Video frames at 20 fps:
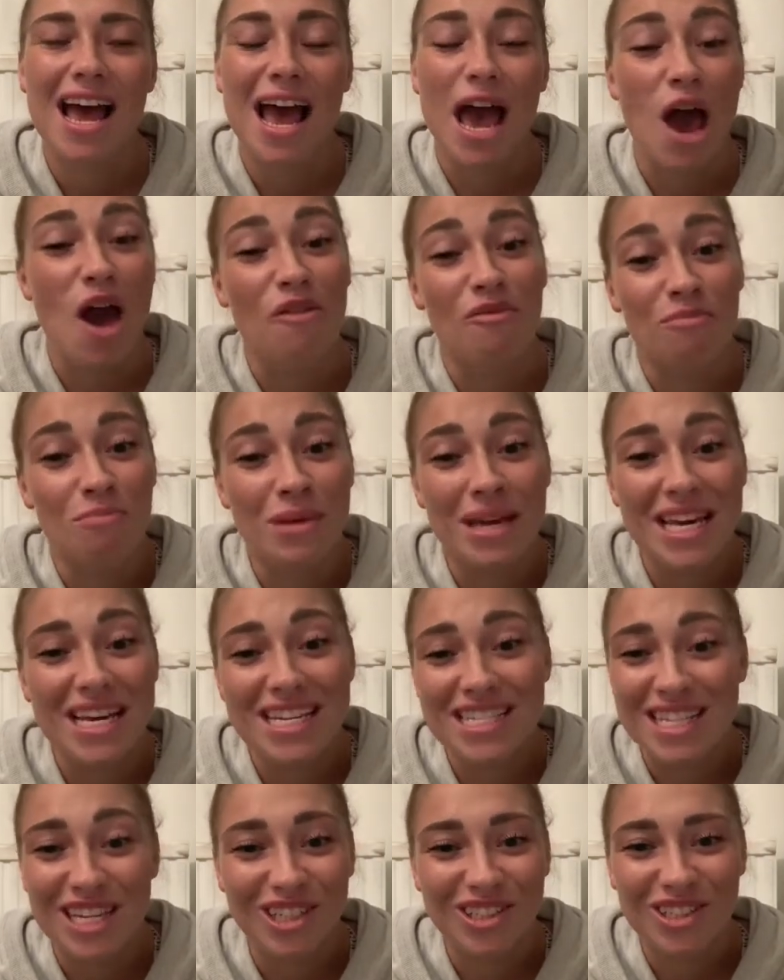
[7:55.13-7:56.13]
of me
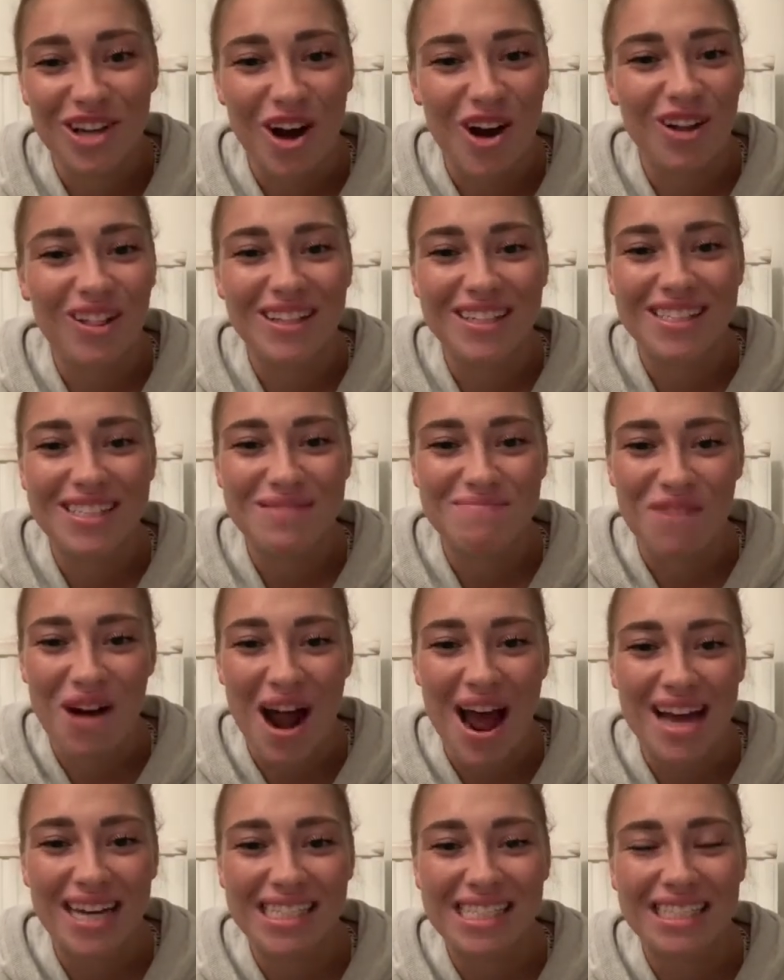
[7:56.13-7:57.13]
eating chocolate
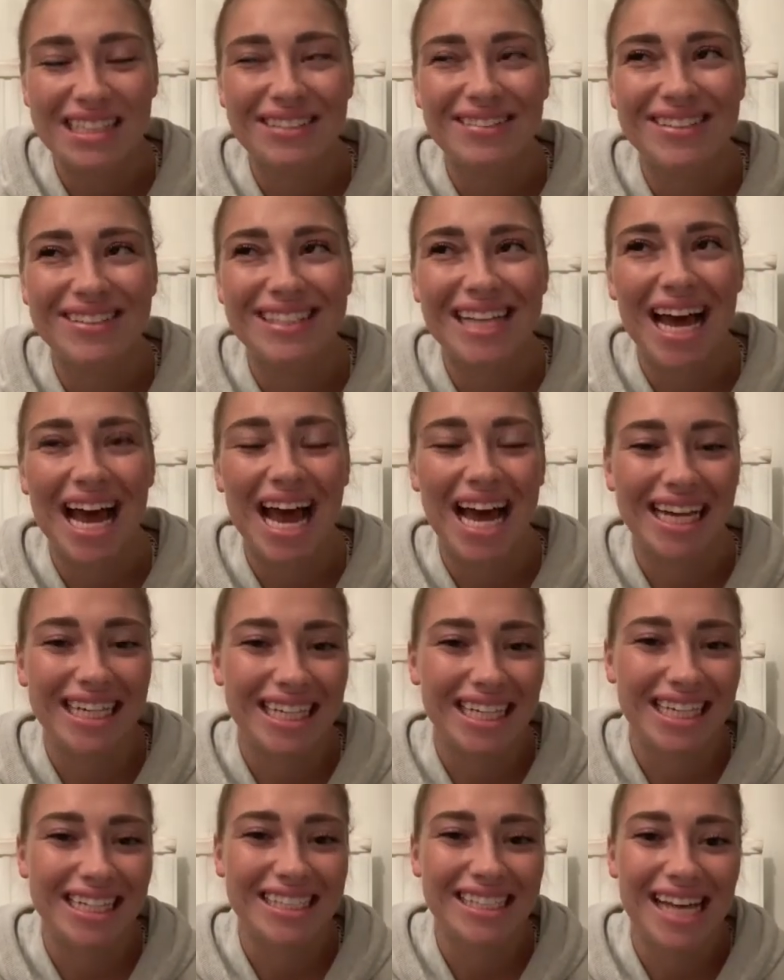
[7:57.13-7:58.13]
spread, and
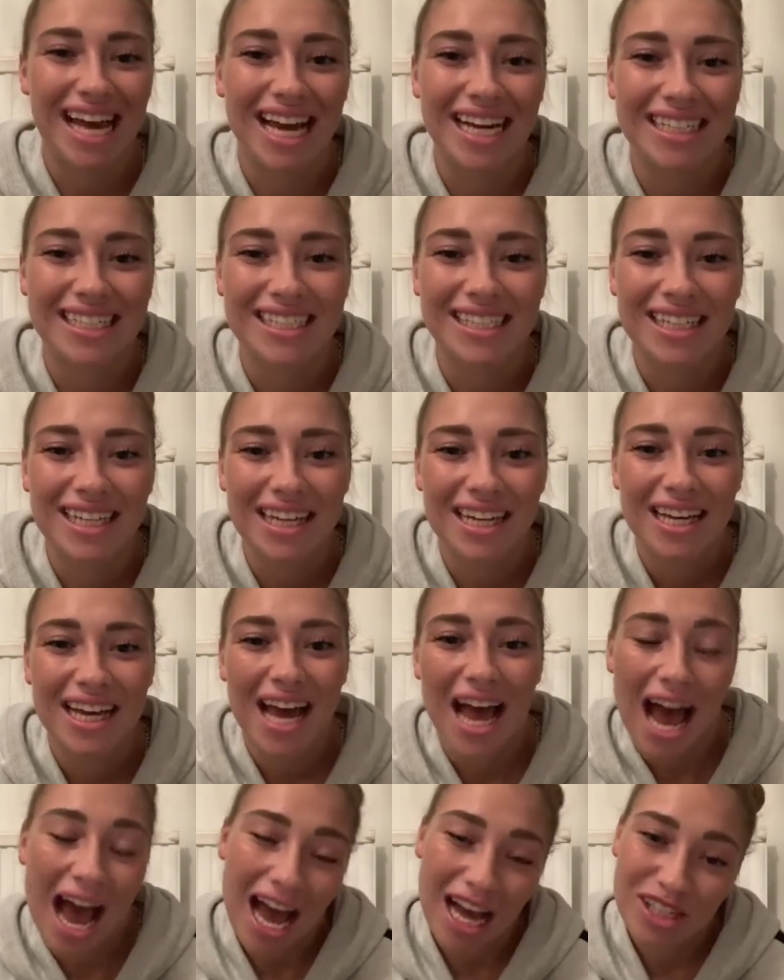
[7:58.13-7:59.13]
he said,
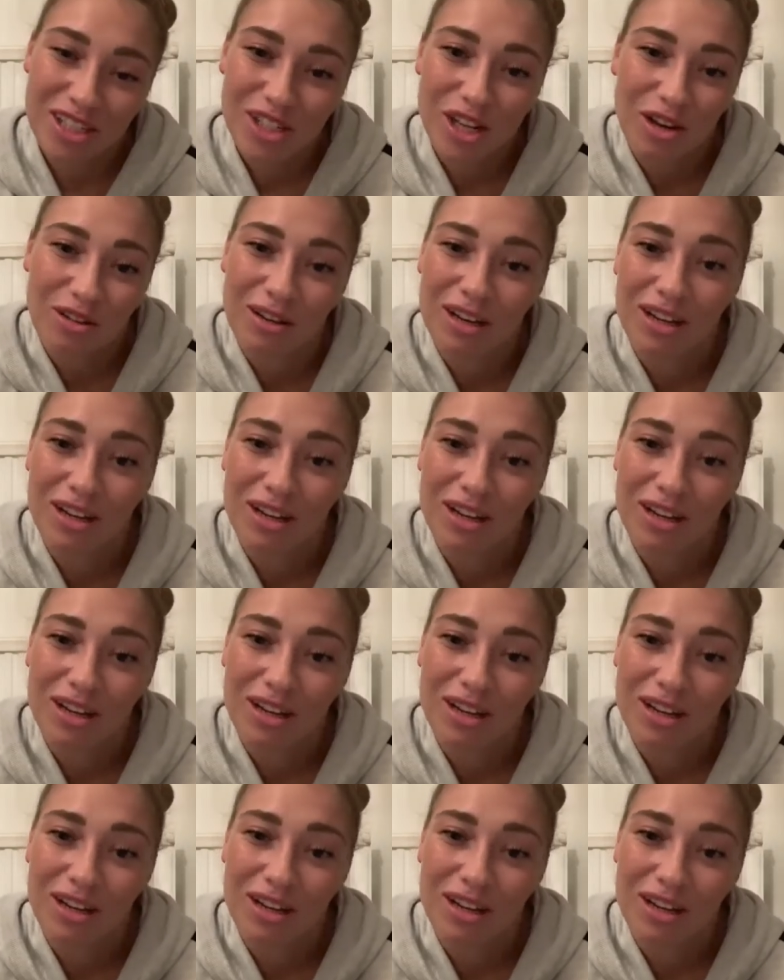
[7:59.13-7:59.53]
I totally